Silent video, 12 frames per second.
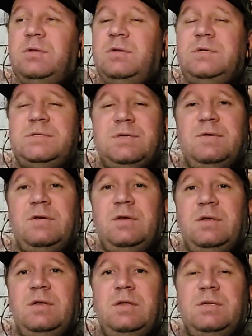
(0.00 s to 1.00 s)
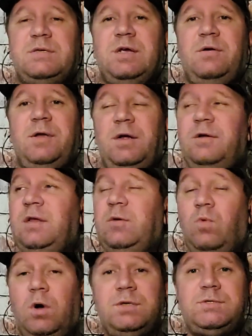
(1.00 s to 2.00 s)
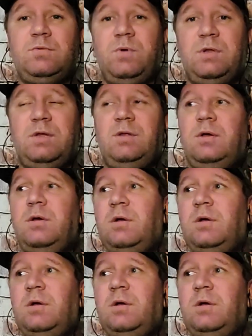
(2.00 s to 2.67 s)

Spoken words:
in his career, and he wants to win it.